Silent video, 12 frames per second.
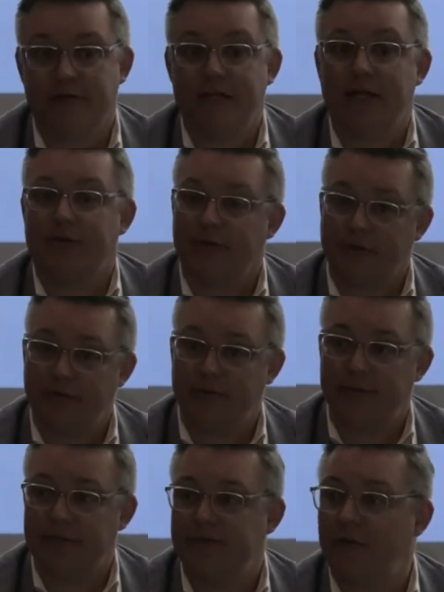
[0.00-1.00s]
national
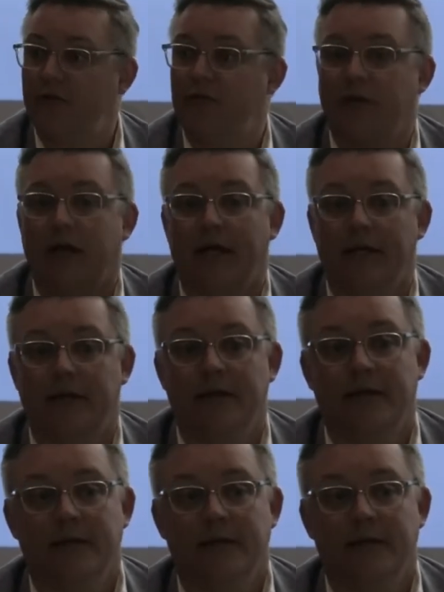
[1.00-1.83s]
governments have also gotten